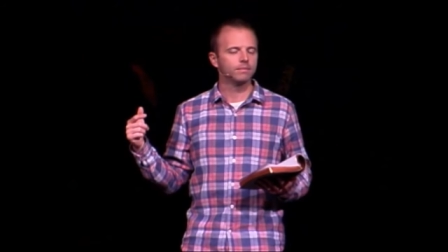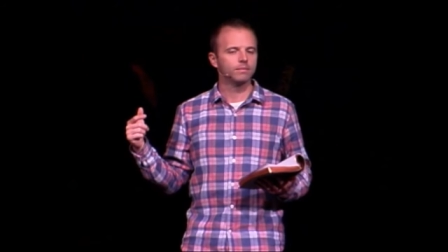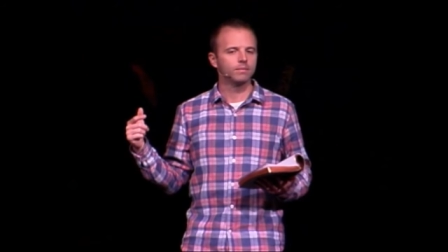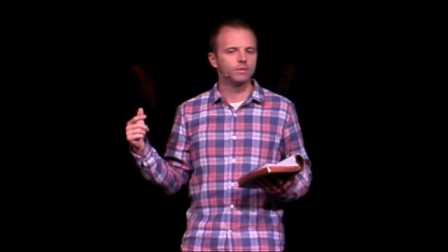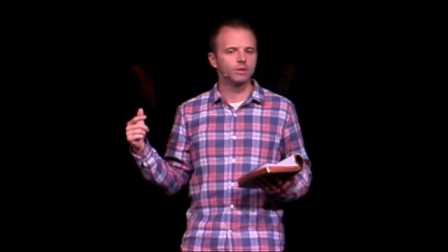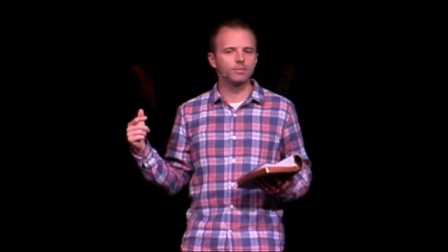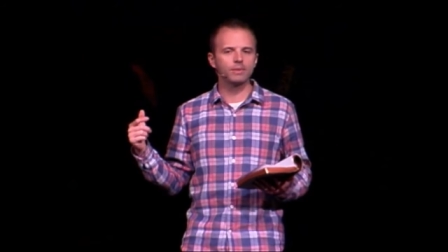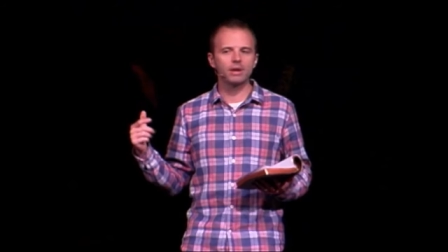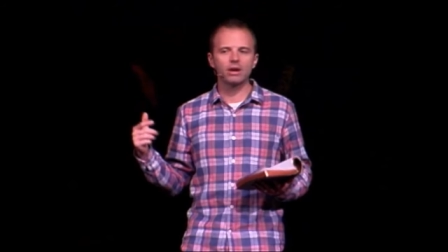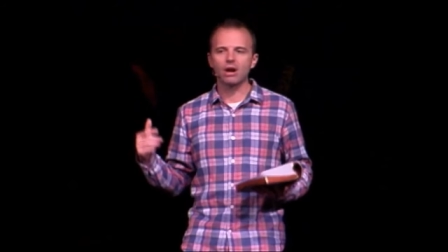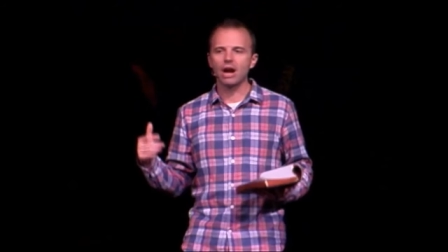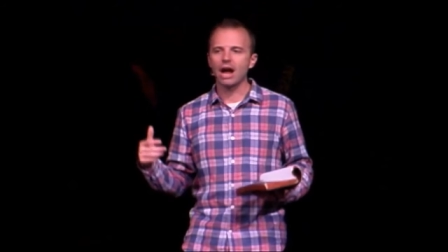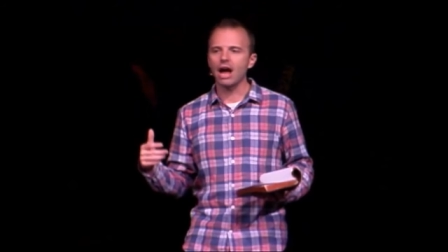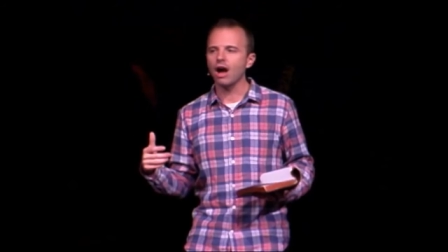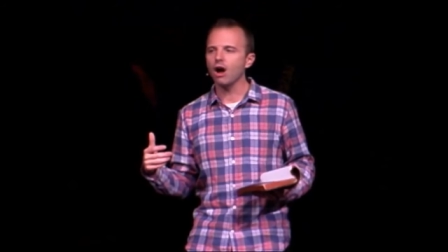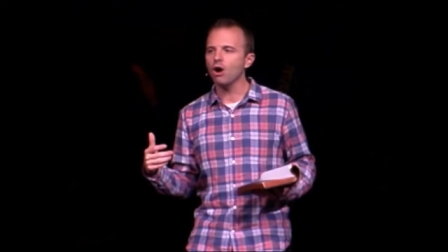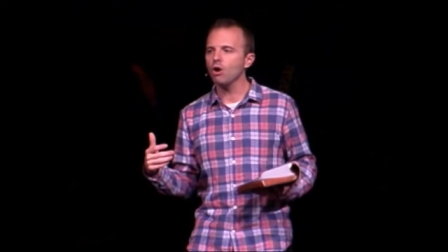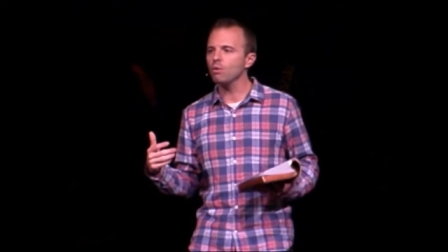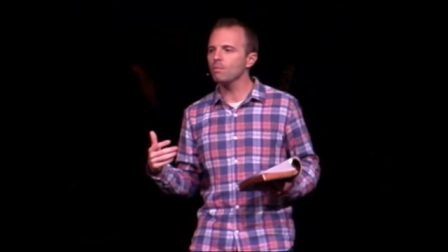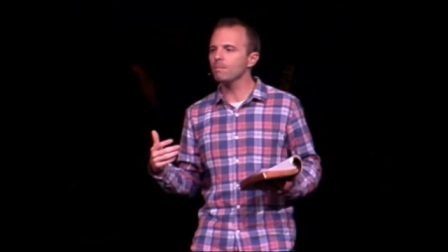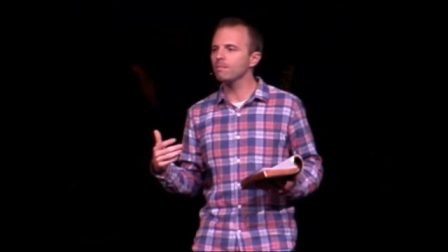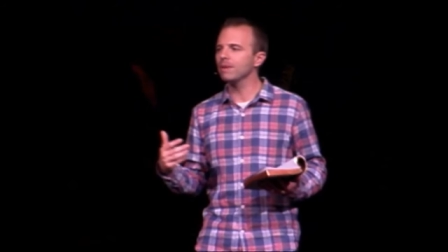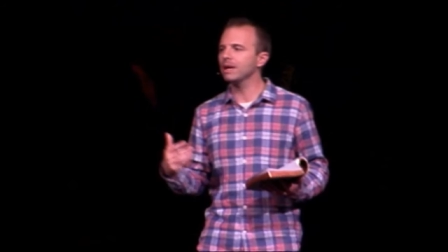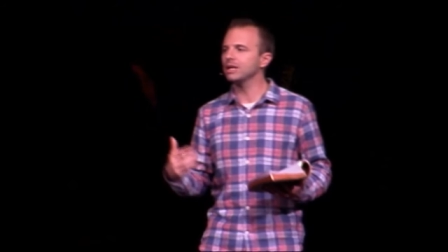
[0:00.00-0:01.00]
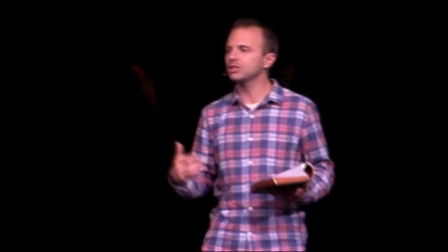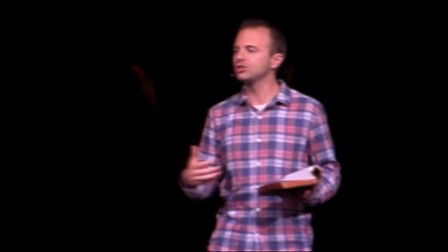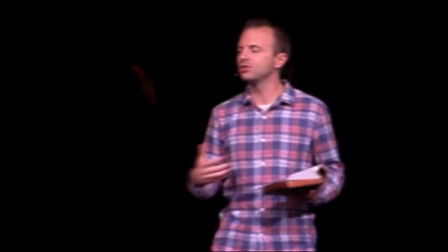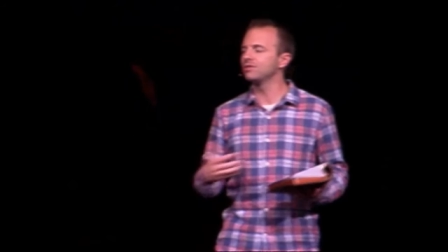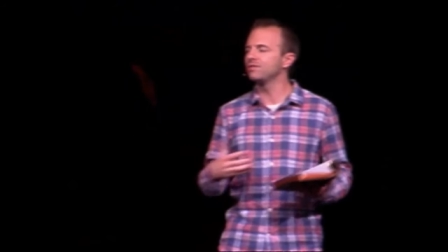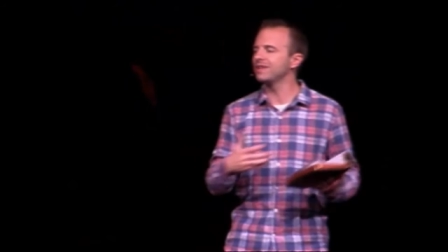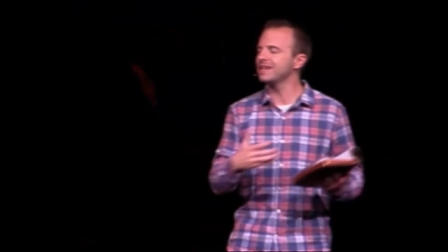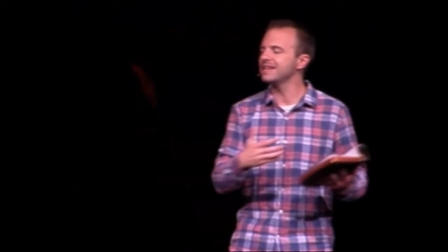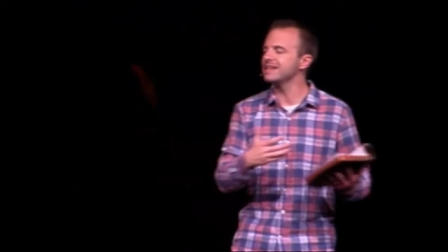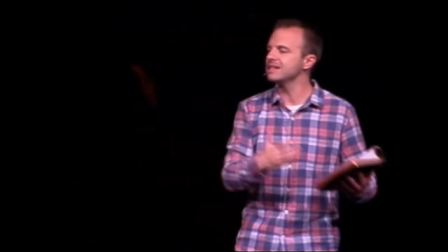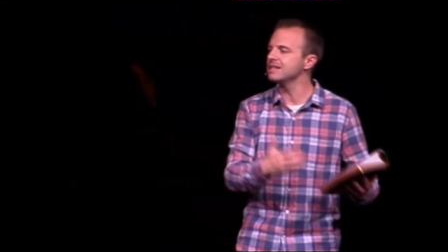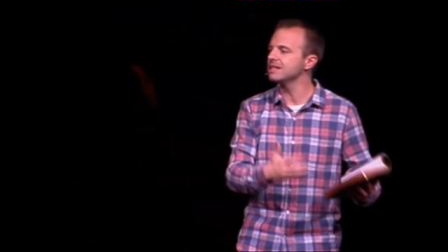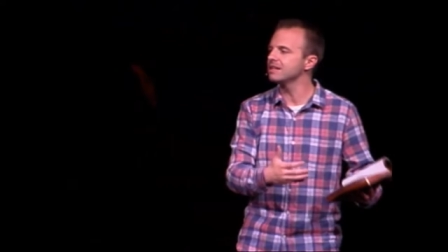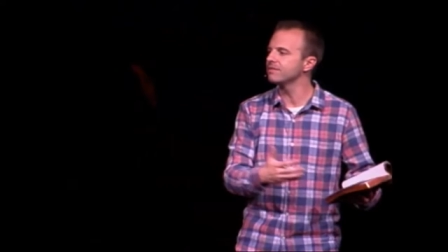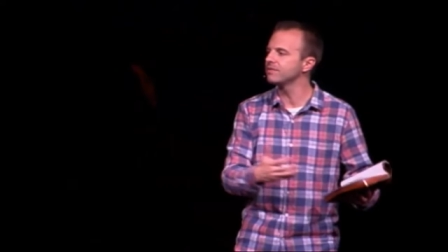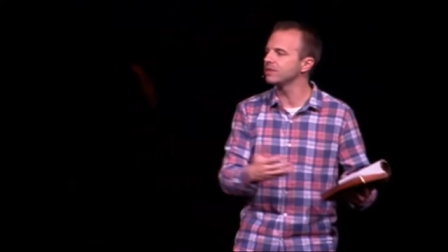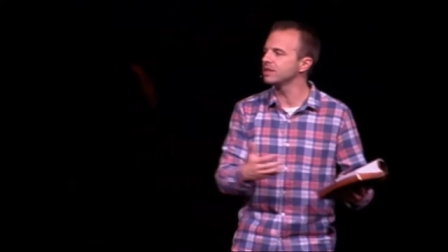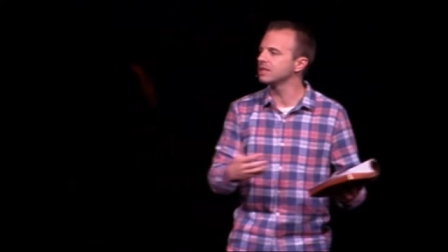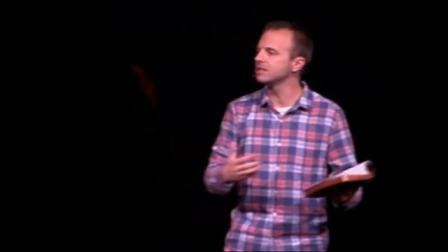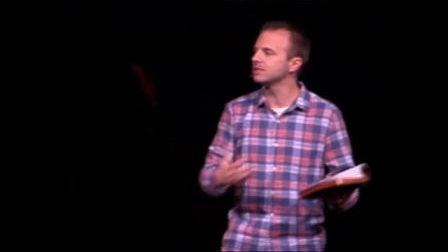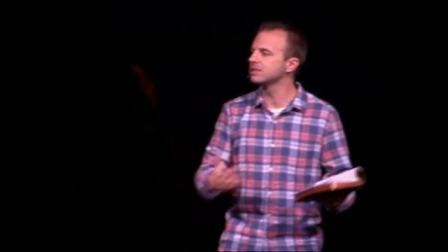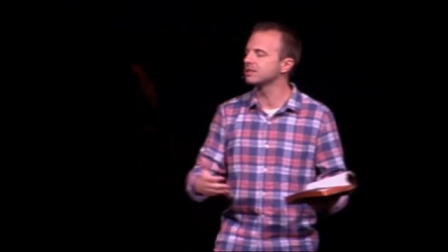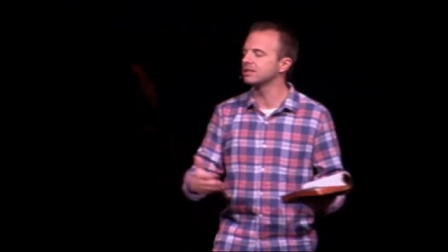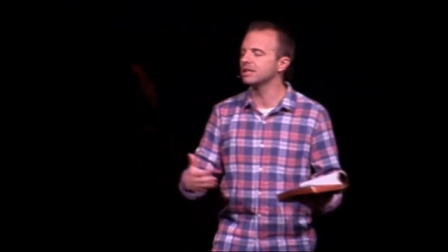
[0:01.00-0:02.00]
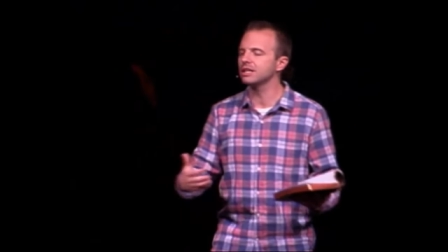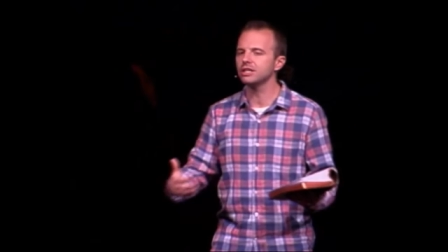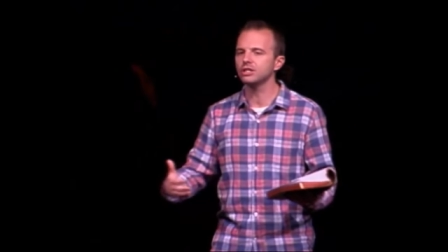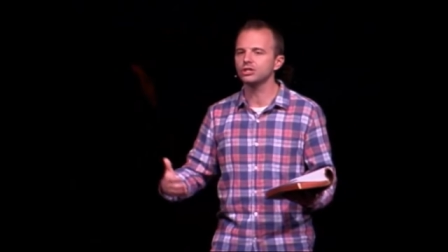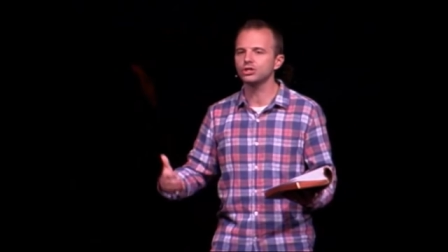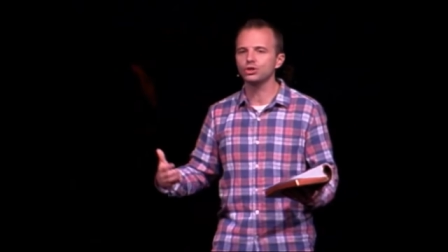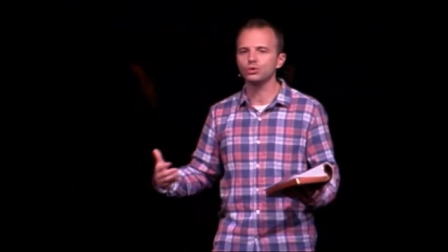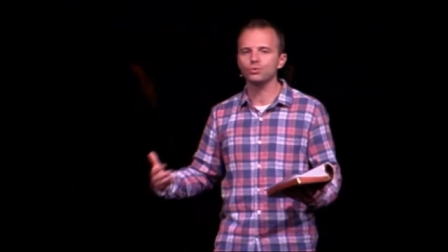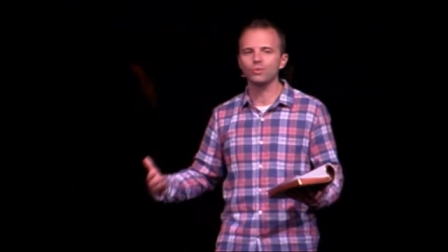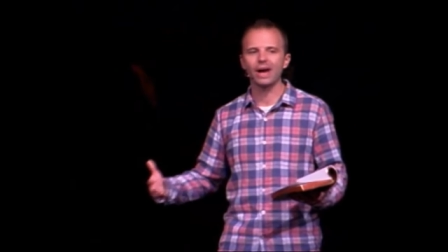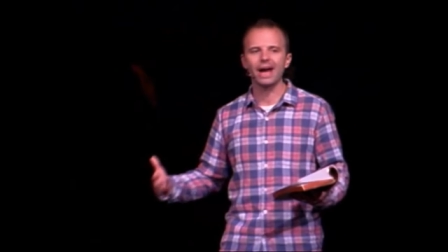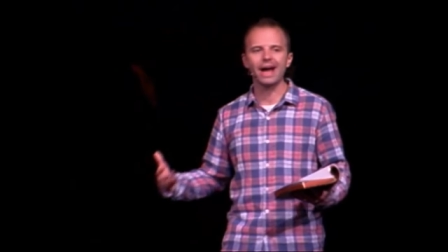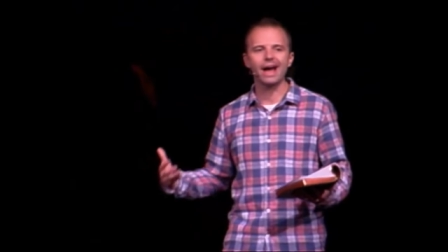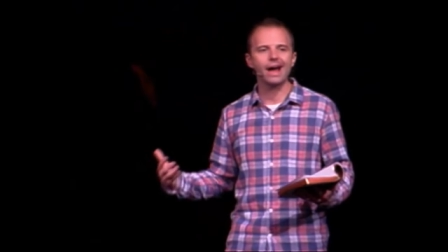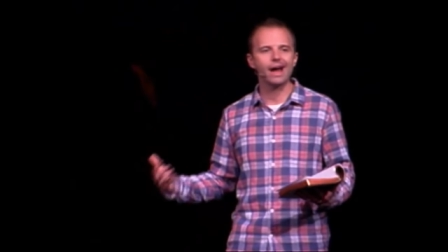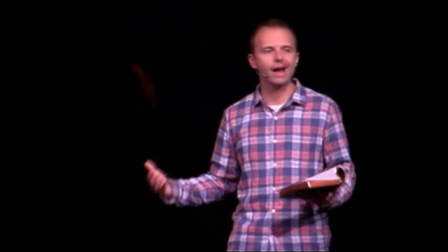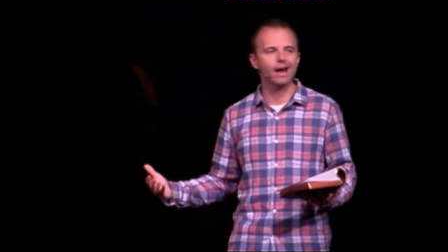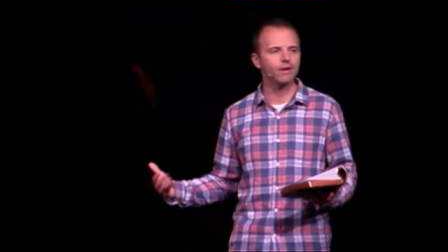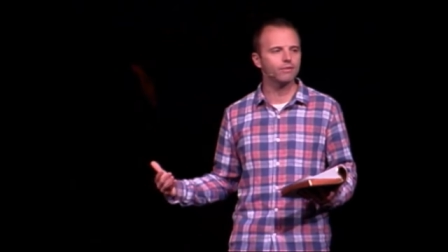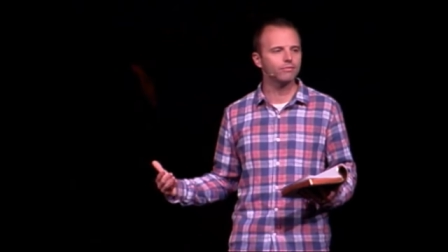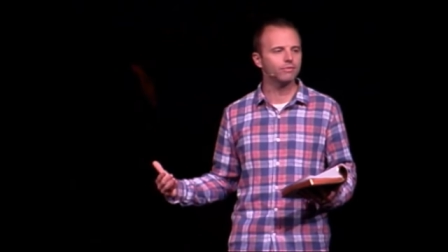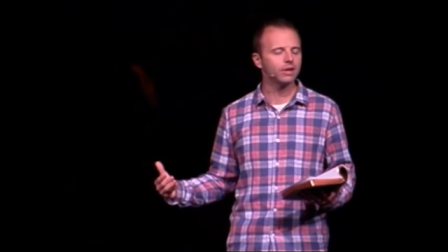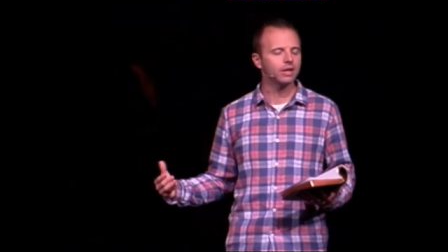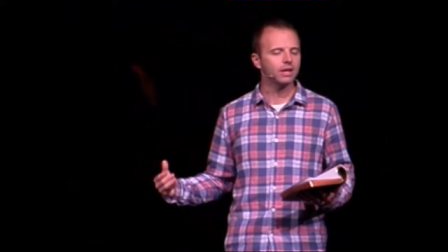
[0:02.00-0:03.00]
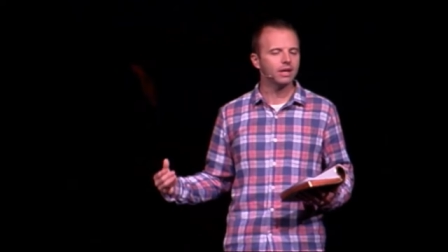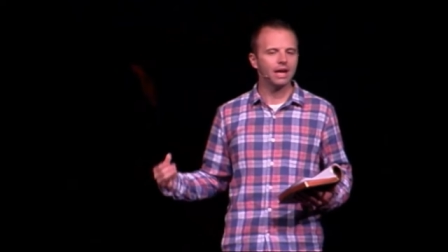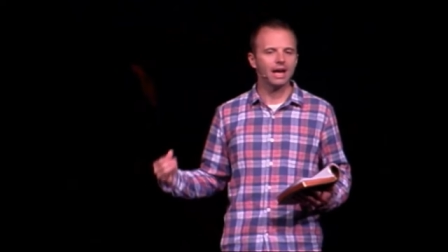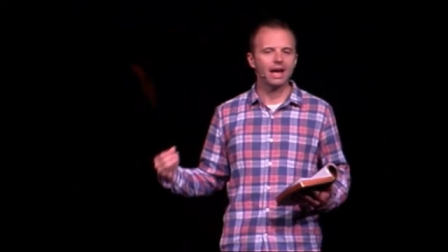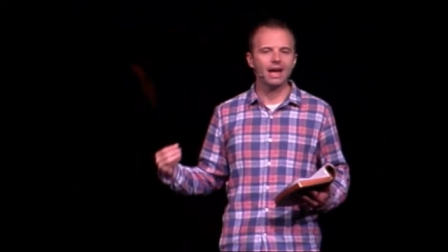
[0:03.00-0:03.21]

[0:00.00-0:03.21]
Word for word: No matter how much of any of these things you have,